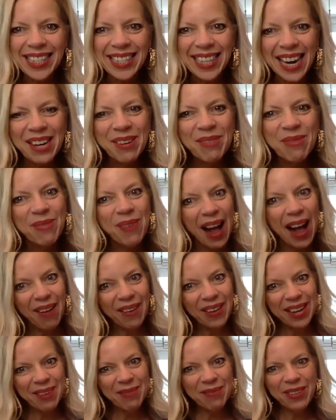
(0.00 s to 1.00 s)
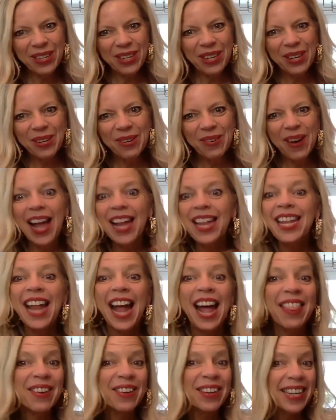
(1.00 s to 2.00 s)
and welcome to
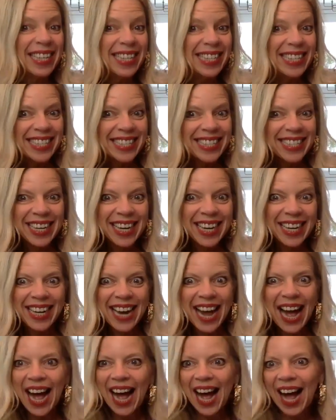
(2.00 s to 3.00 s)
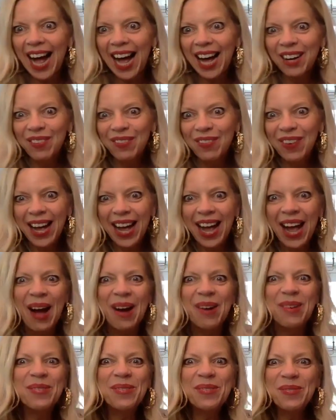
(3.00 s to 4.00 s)
another edition of
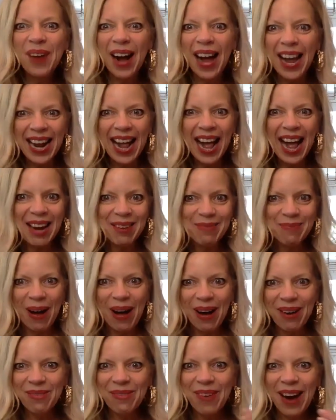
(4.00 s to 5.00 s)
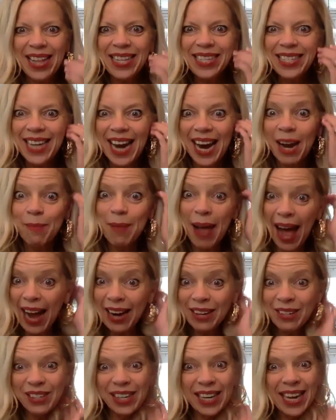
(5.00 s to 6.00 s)
What I Bought Wednesday. I'm
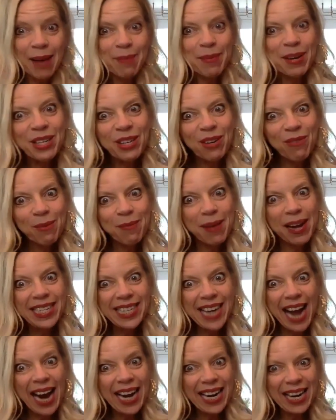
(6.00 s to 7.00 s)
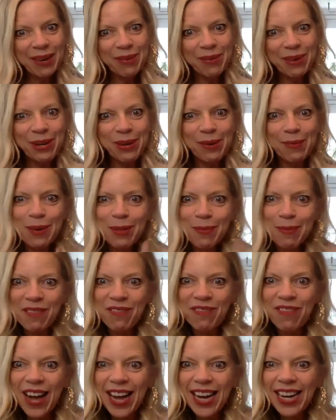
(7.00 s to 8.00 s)
actually coming to you from my dining room with my
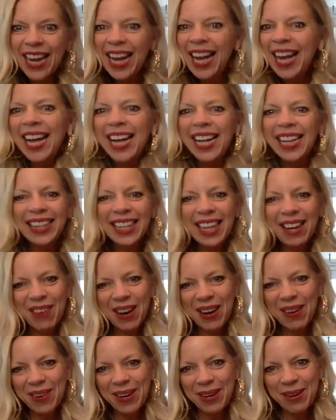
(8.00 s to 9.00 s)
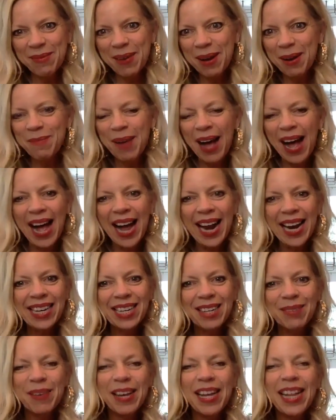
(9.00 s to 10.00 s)
fun living room
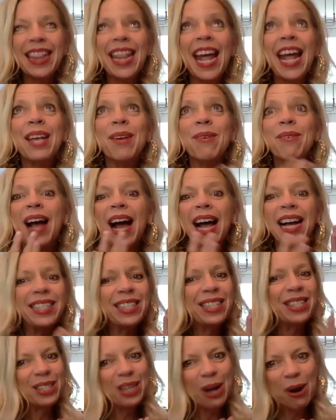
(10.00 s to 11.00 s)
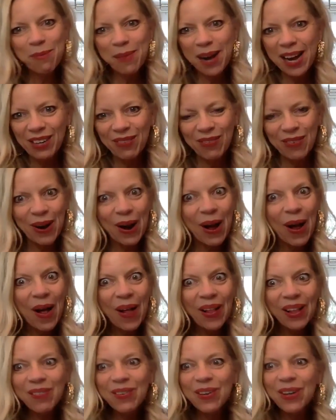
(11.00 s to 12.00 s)
behind me. Thank you guys so much for
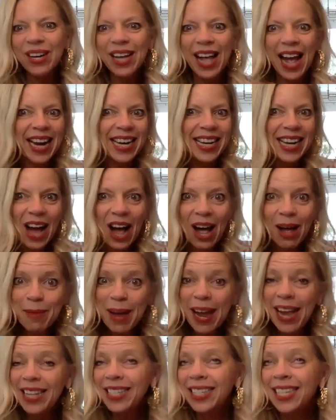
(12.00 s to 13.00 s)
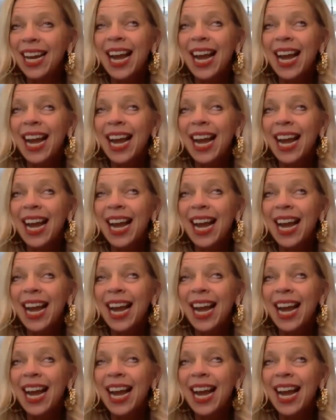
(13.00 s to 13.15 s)
all of your kind comments,